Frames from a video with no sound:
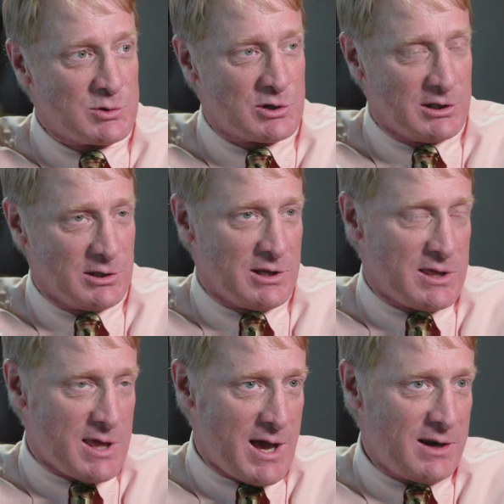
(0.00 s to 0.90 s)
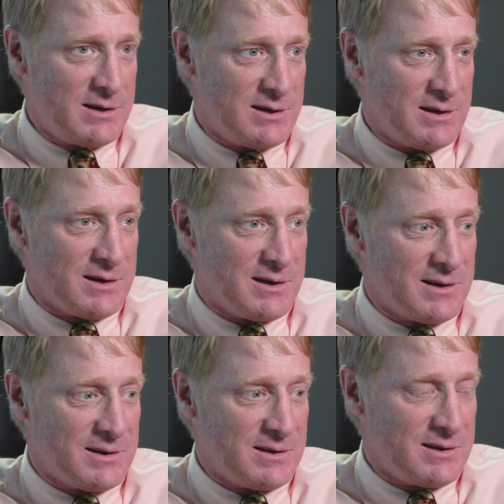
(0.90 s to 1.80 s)
She was clearly that
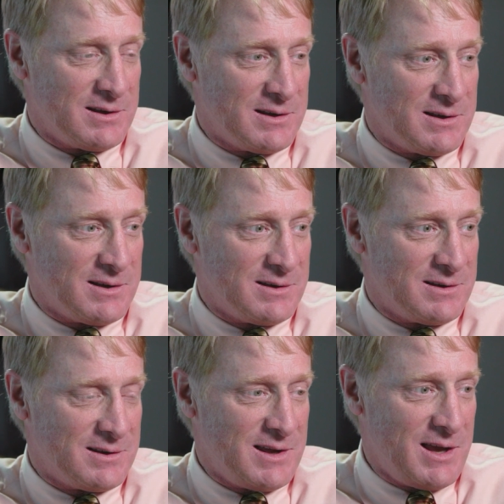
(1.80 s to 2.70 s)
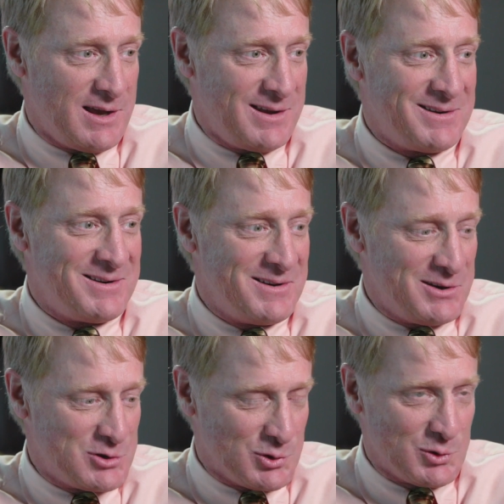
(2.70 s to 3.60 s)
head
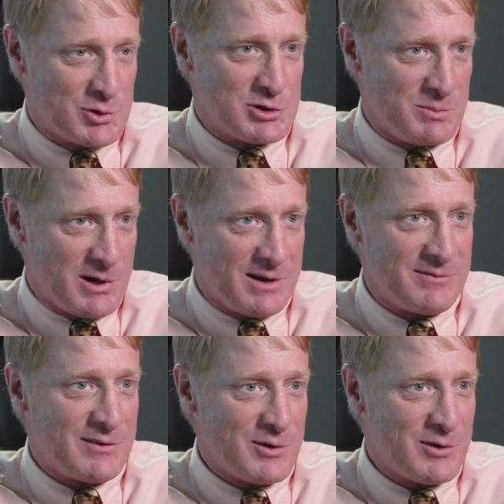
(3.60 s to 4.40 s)
and shoulders above